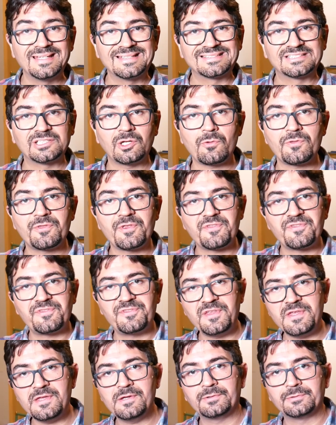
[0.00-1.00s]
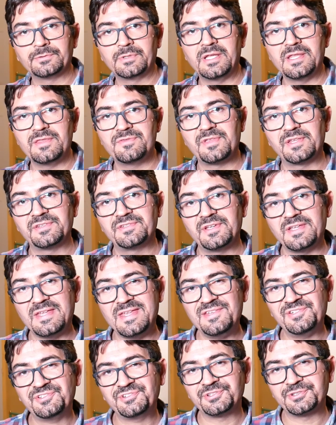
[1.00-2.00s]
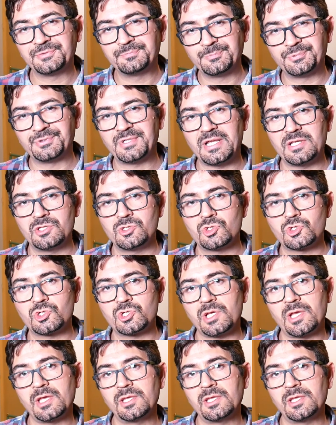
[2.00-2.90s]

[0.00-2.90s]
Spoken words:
So the theory that the Eastern branch